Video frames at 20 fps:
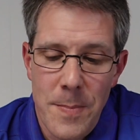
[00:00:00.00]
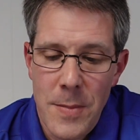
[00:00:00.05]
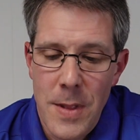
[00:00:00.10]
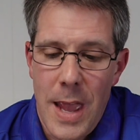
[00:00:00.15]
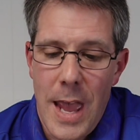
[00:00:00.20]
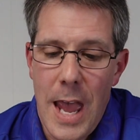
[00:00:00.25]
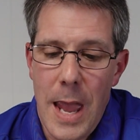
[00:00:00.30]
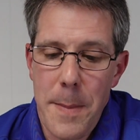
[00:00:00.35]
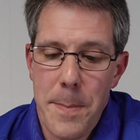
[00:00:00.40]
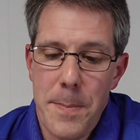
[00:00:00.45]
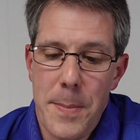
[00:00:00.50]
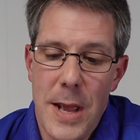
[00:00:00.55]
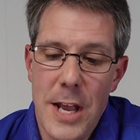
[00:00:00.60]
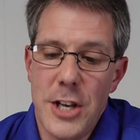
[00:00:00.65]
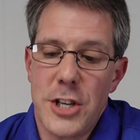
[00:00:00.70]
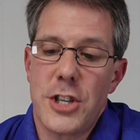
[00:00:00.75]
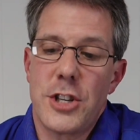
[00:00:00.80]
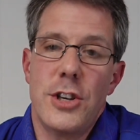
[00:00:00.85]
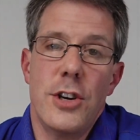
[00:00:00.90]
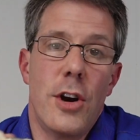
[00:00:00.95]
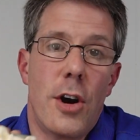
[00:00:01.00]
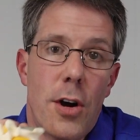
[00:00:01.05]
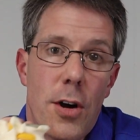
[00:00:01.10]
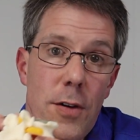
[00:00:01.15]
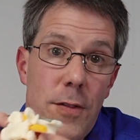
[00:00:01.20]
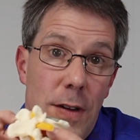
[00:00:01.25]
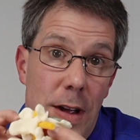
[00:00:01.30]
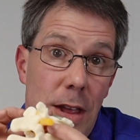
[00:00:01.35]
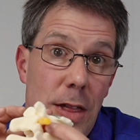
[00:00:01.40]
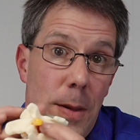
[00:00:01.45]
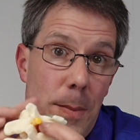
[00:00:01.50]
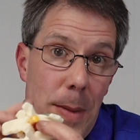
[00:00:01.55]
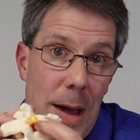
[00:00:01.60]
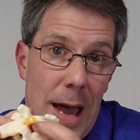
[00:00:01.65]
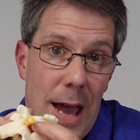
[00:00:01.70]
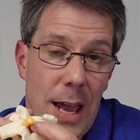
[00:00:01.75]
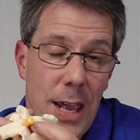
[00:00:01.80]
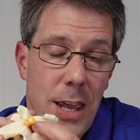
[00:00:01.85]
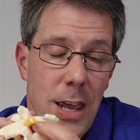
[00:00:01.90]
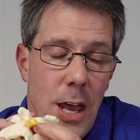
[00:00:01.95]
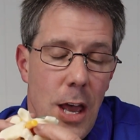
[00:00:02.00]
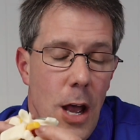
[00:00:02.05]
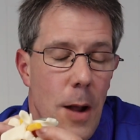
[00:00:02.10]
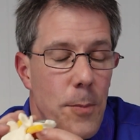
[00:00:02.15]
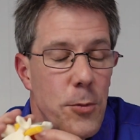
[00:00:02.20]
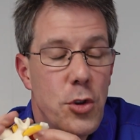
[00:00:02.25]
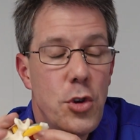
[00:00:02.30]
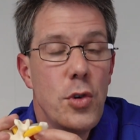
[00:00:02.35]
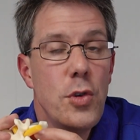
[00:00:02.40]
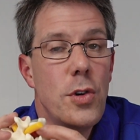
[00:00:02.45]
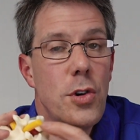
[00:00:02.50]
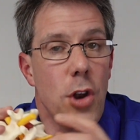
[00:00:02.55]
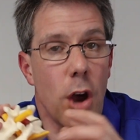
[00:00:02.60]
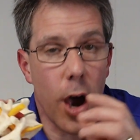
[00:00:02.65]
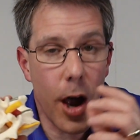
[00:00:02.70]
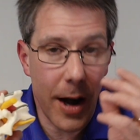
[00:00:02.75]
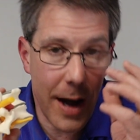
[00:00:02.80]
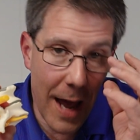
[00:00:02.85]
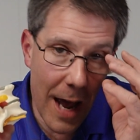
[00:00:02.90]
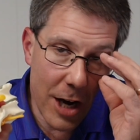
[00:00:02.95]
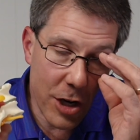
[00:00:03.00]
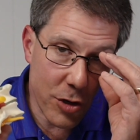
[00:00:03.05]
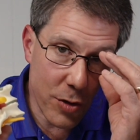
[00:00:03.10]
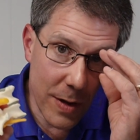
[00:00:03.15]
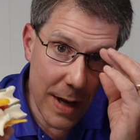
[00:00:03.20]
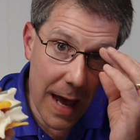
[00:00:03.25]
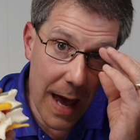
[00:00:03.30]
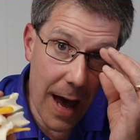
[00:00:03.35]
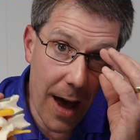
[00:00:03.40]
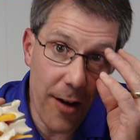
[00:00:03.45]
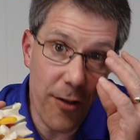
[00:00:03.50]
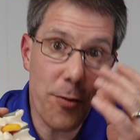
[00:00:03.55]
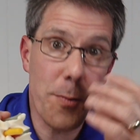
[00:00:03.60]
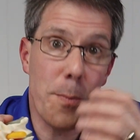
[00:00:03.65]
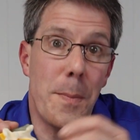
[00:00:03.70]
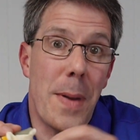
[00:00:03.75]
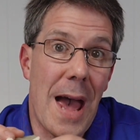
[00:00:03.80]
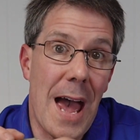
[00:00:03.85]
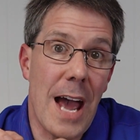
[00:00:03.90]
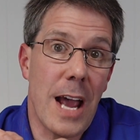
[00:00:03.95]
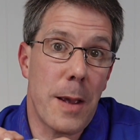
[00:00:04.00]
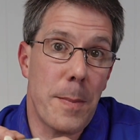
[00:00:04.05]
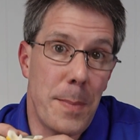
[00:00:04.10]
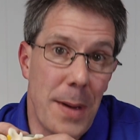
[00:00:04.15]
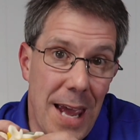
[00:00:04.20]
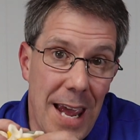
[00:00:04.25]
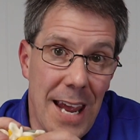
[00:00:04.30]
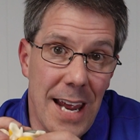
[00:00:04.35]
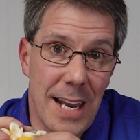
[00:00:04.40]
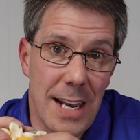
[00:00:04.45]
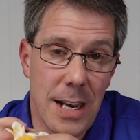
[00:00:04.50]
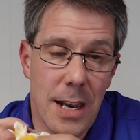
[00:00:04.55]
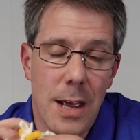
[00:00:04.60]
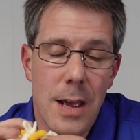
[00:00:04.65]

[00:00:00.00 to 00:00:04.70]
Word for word: a pinched nerve in the back do not actually have back pain.